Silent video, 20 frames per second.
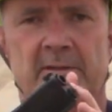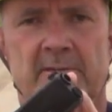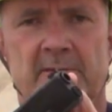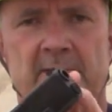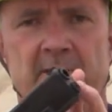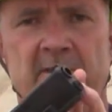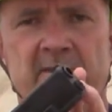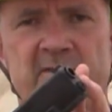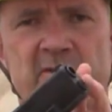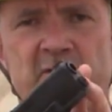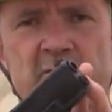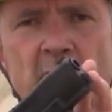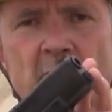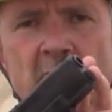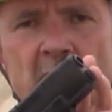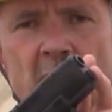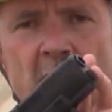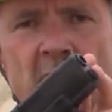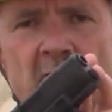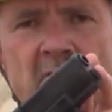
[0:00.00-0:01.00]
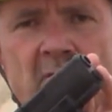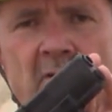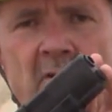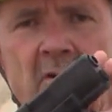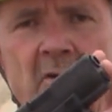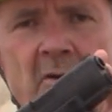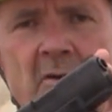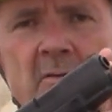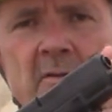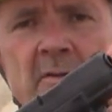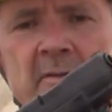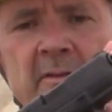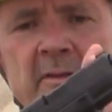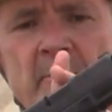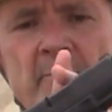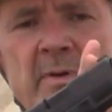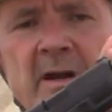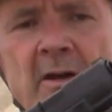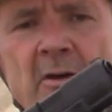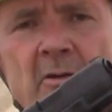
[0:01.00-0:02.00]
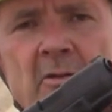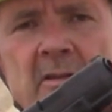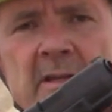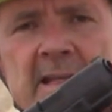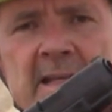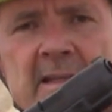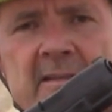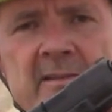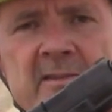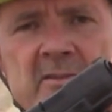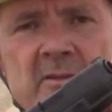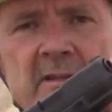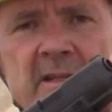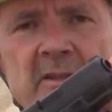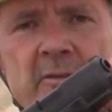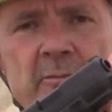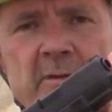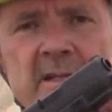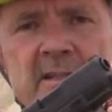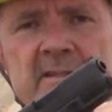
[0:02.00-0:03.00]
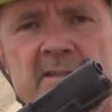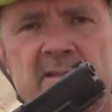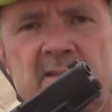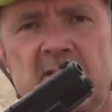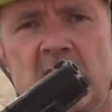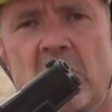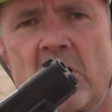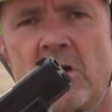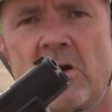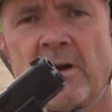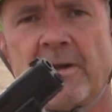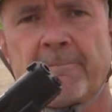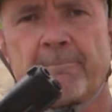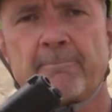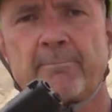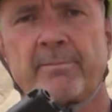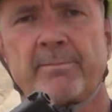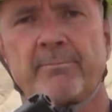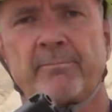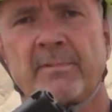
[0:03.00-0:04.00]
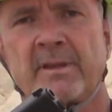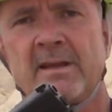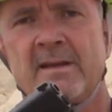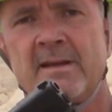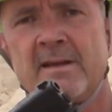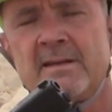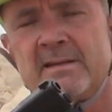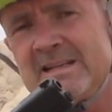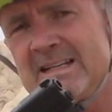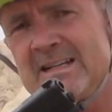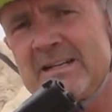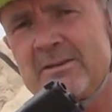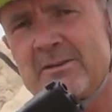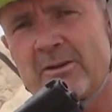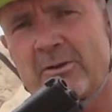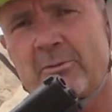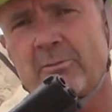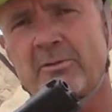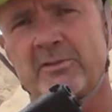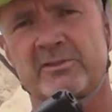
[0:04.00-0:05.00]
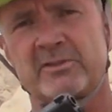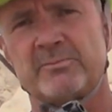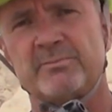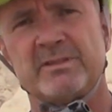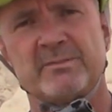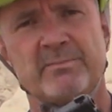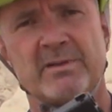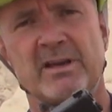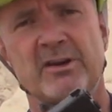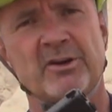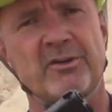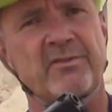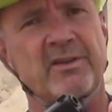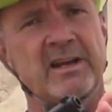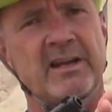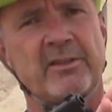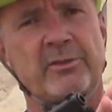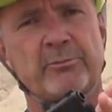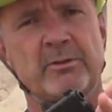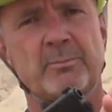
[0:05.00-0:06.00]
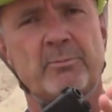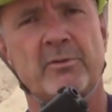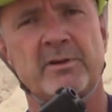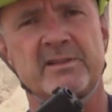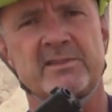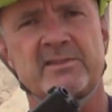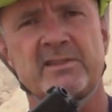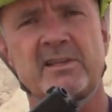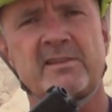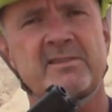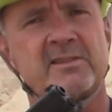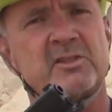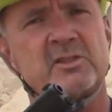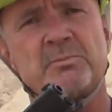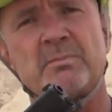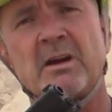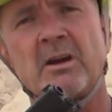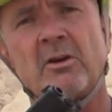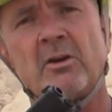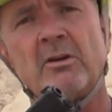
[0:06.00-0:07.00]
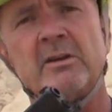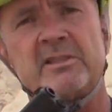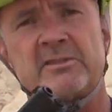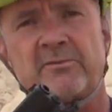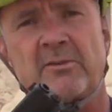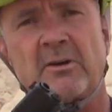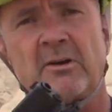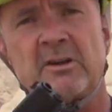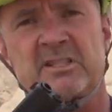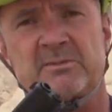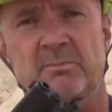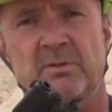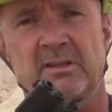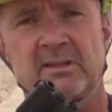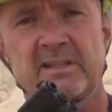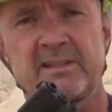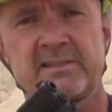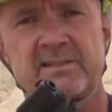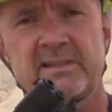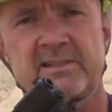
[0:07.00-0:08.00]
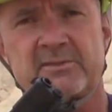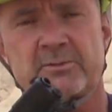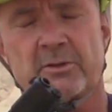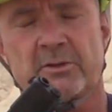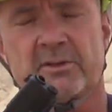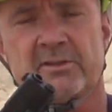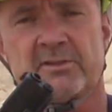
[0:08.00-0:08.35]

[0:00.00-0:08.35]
this short overall, the barrel length is only three inches long. Now, of course, it'd be better if it had a three point six inch barrel as far as ballistics are